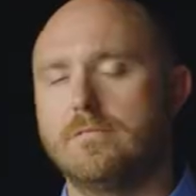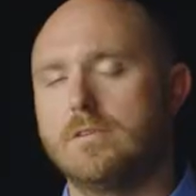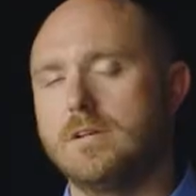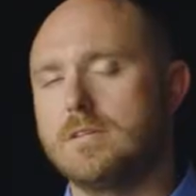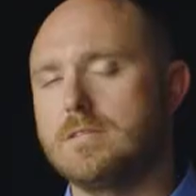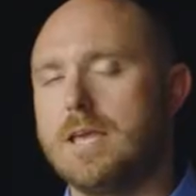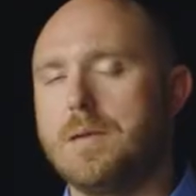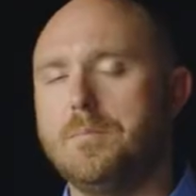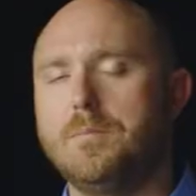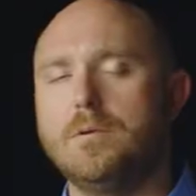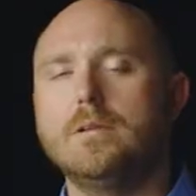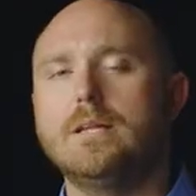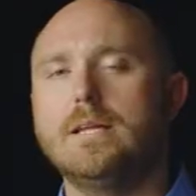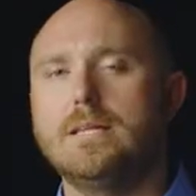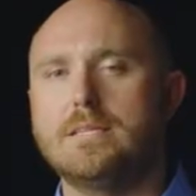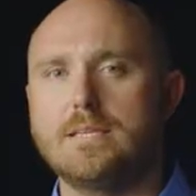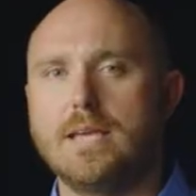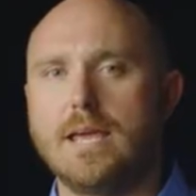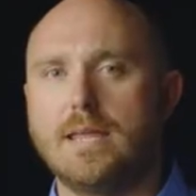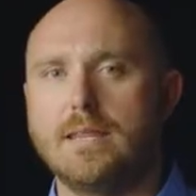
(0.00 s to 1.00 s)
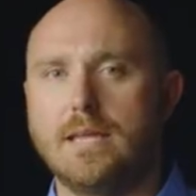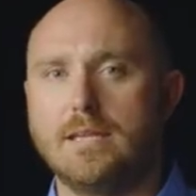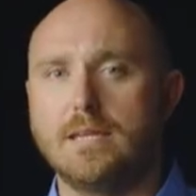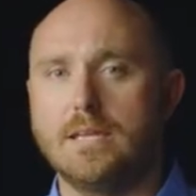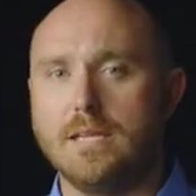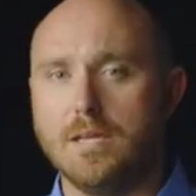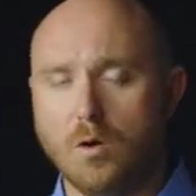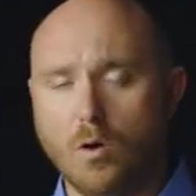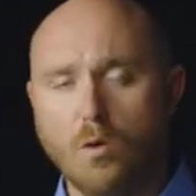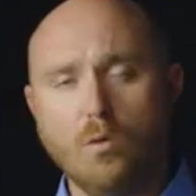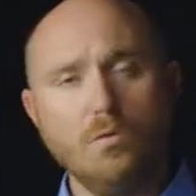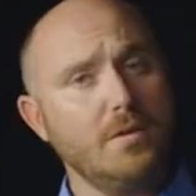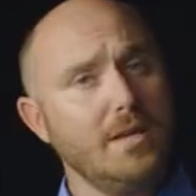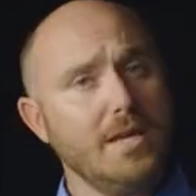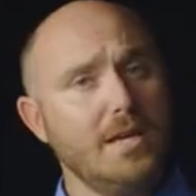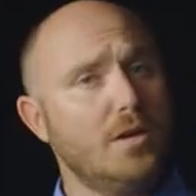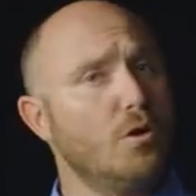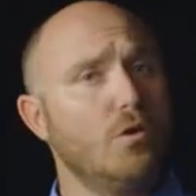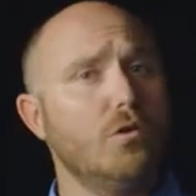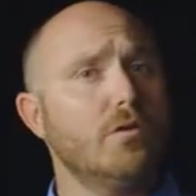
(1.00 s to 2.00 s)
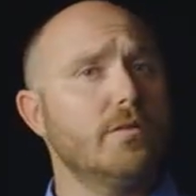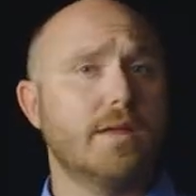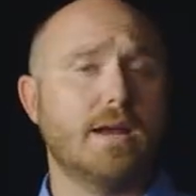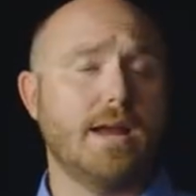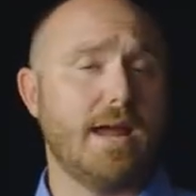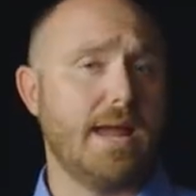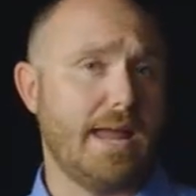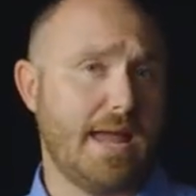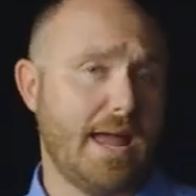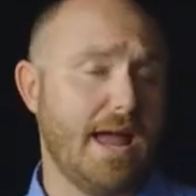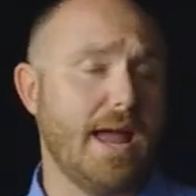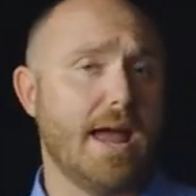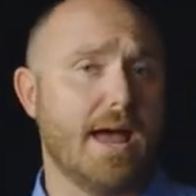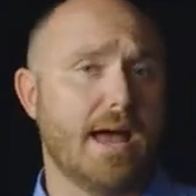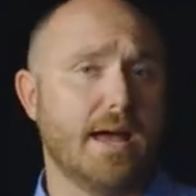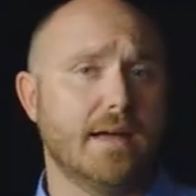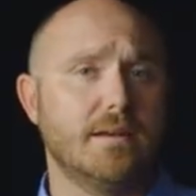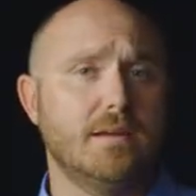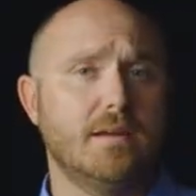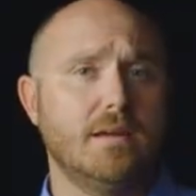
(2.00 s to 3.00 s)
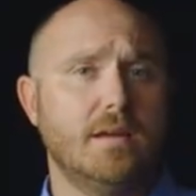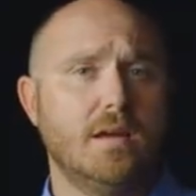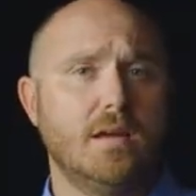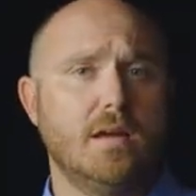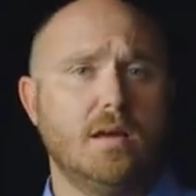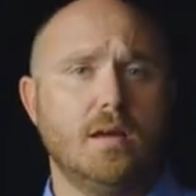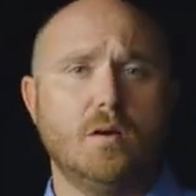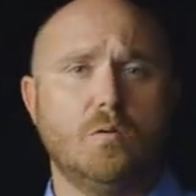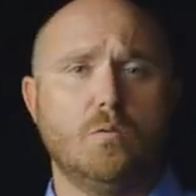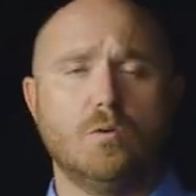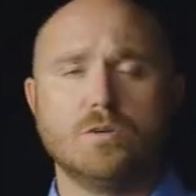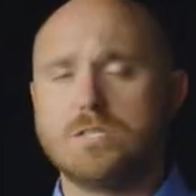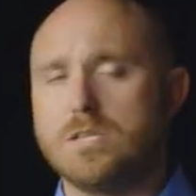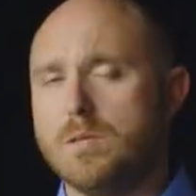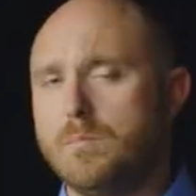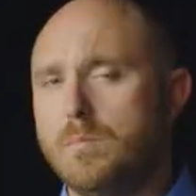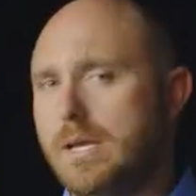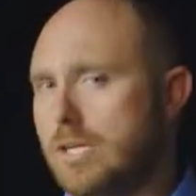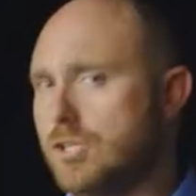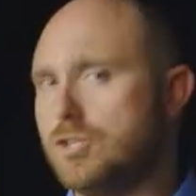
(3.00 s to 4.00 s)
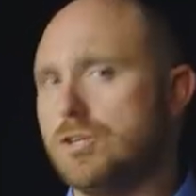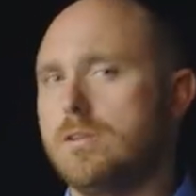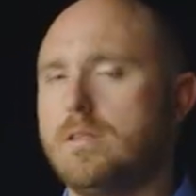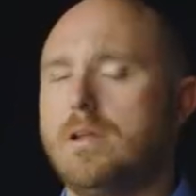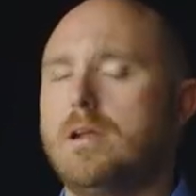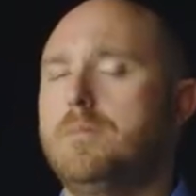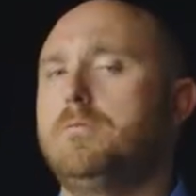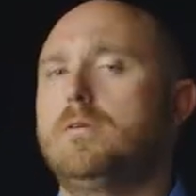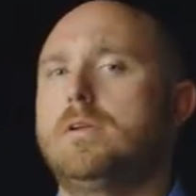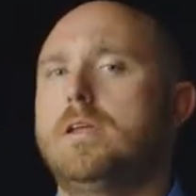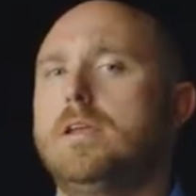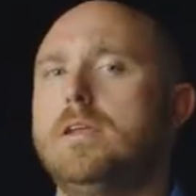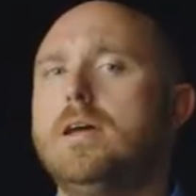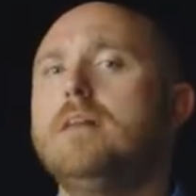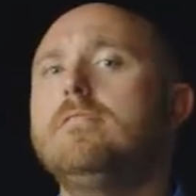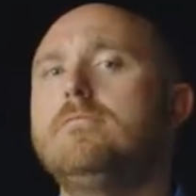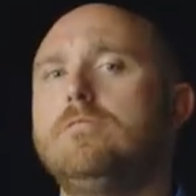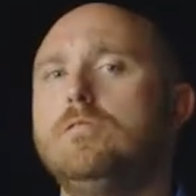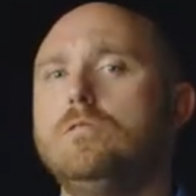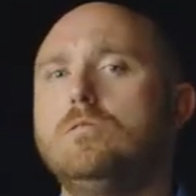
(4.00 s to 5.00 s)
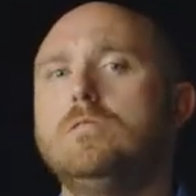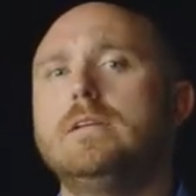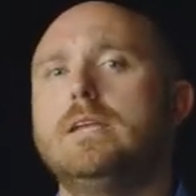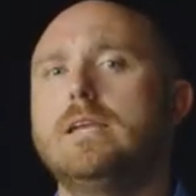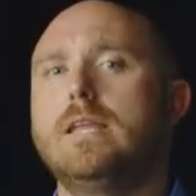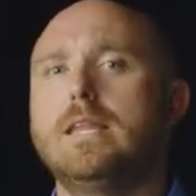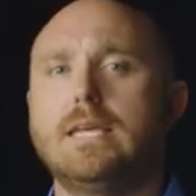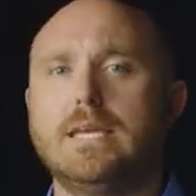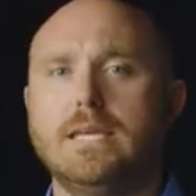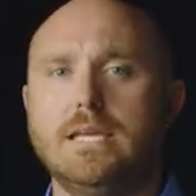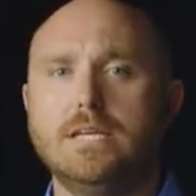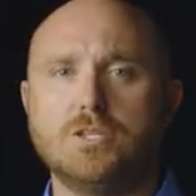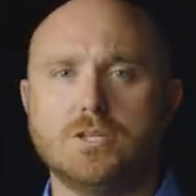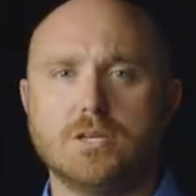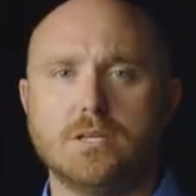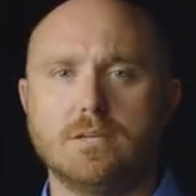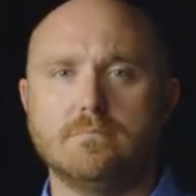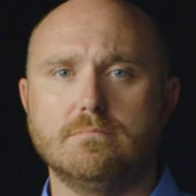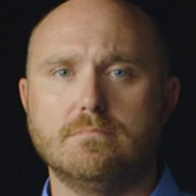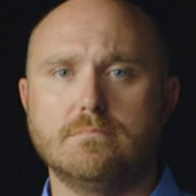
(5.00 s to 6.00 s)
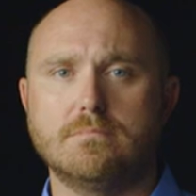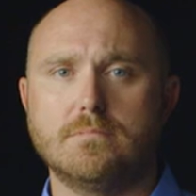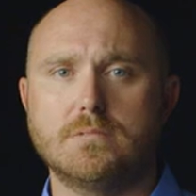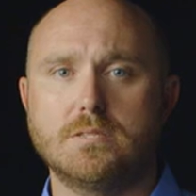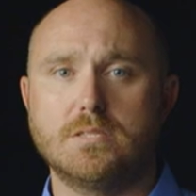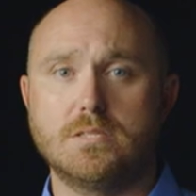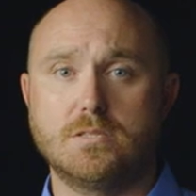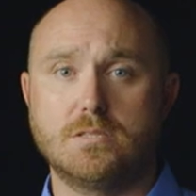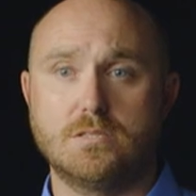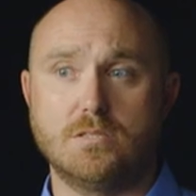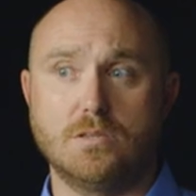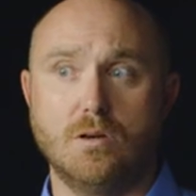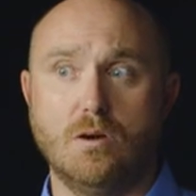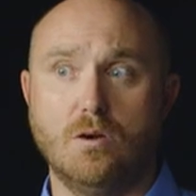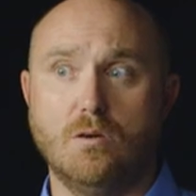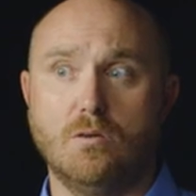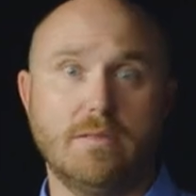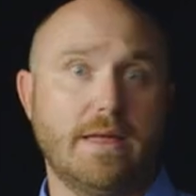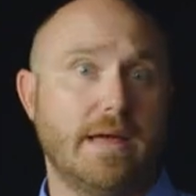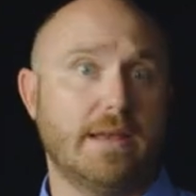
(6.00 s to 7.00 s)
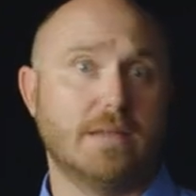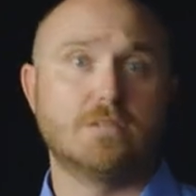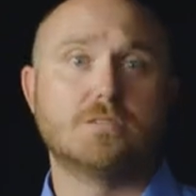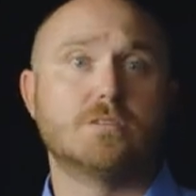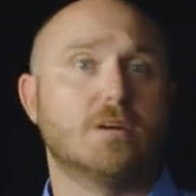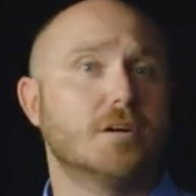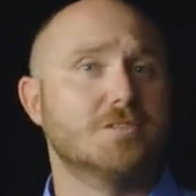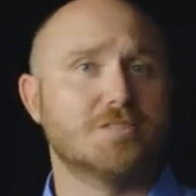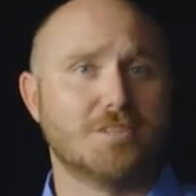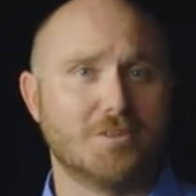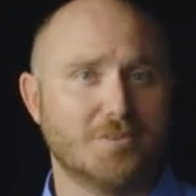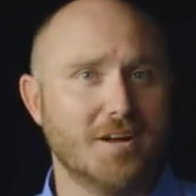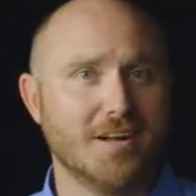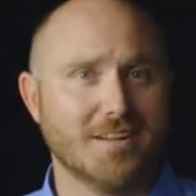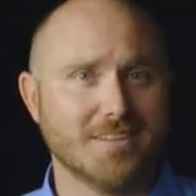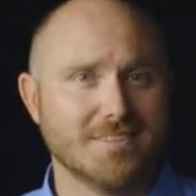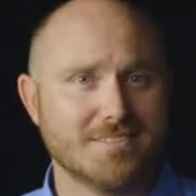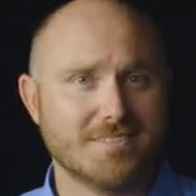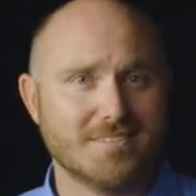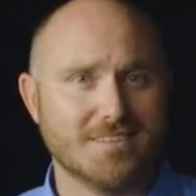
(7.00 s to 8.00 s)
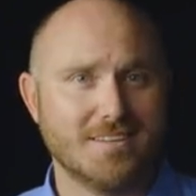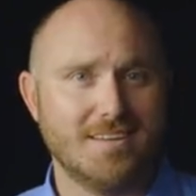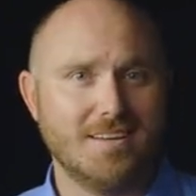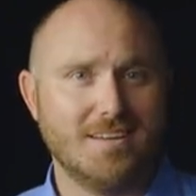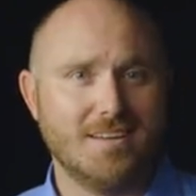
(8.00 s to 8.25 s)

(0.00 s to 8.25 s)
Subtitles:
For example, let's say that the only goal that I had was to make sure that I put enough fuel into the engine so that it starts and runs.